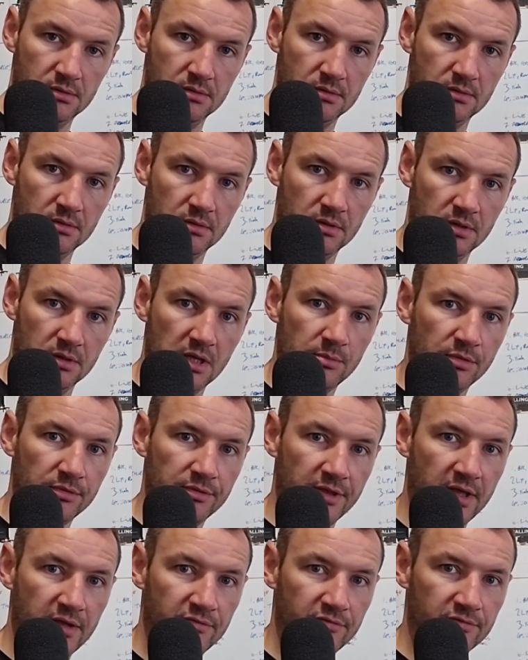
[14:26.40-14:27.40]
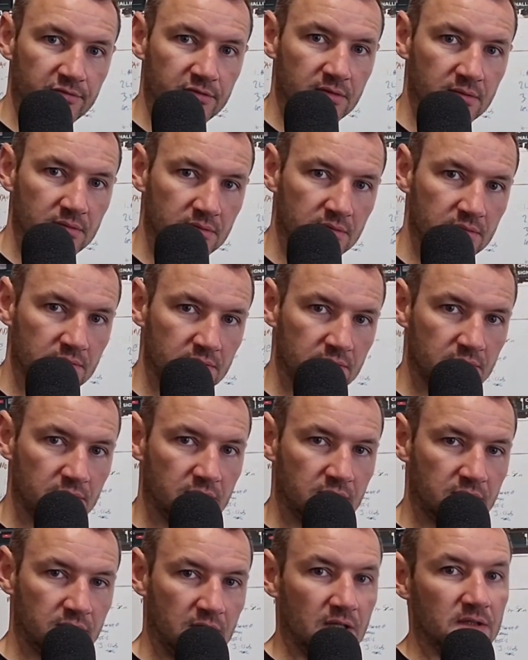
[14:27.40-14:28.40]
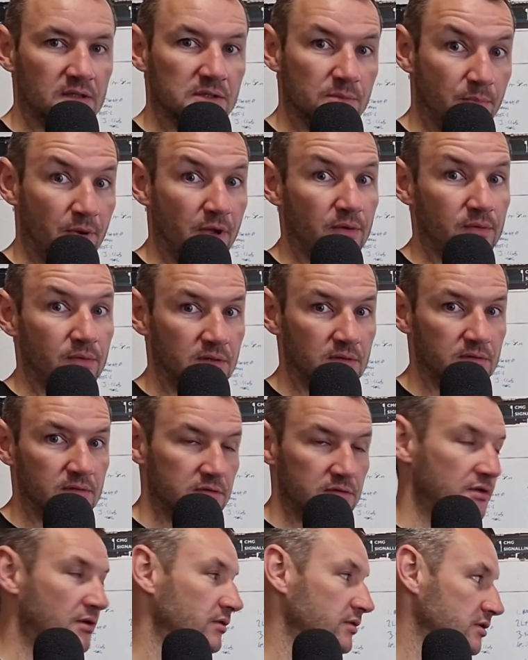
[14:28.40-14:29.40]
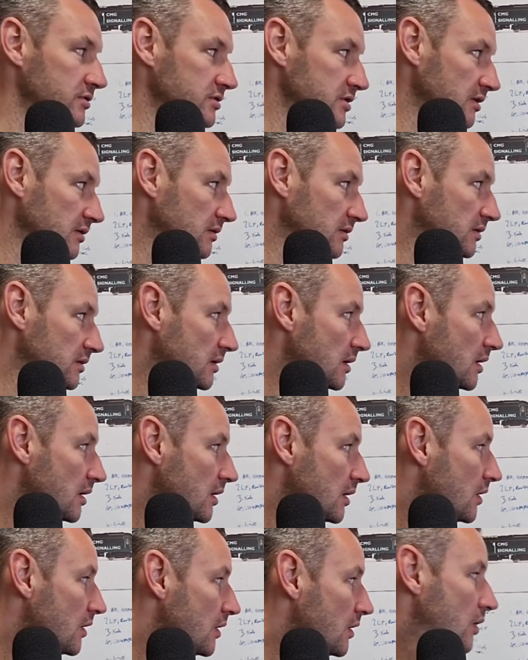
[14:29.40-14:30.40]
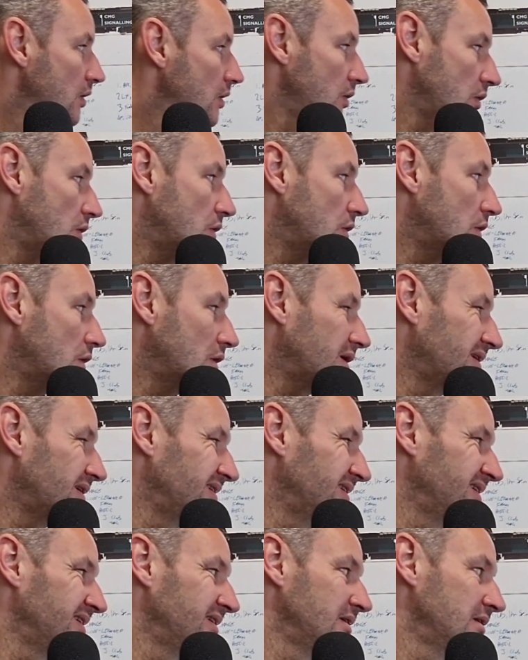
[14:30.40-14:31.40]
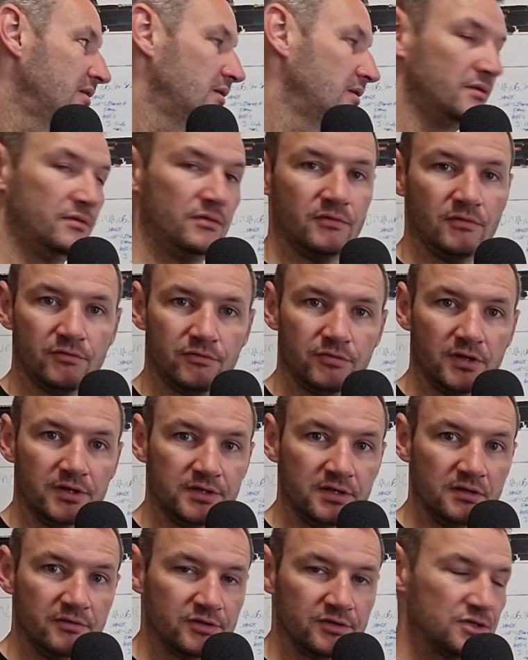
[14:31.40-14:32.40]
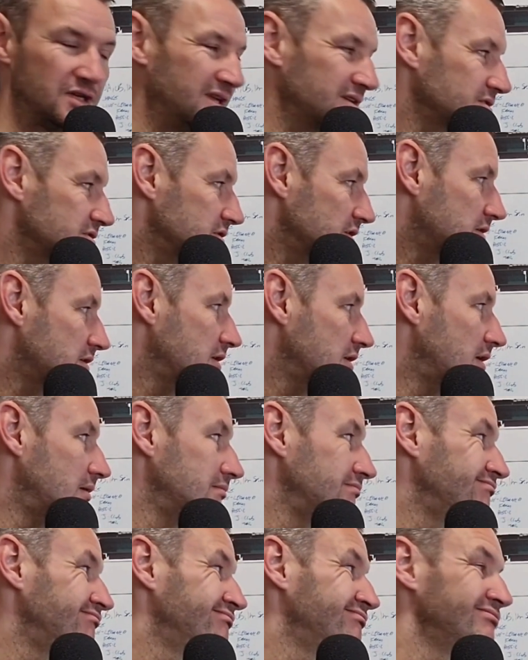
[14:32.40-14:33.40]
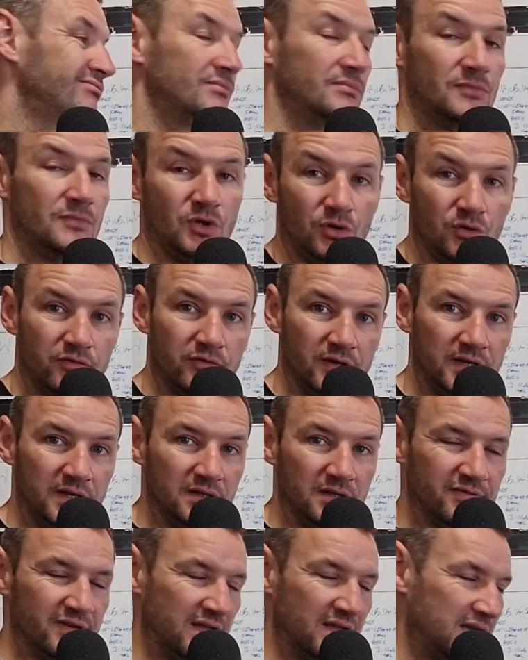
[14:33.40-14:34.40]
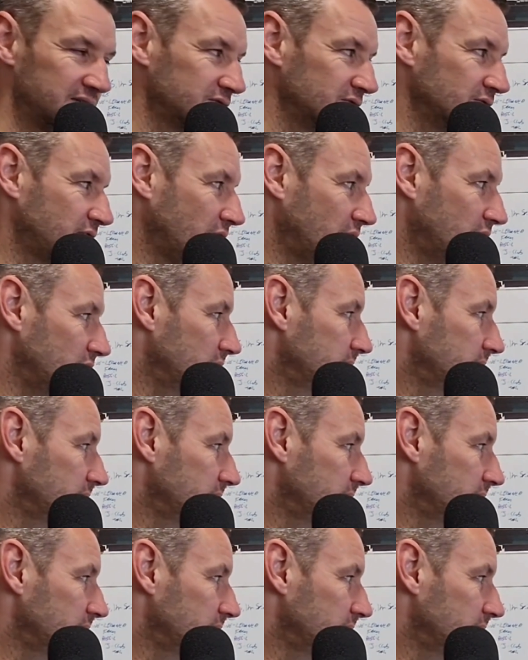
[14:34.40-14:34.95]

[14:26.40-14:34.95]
Cable theft, killing the power to all your signalling, or flooding of a track circuit, overheating of an axle counter.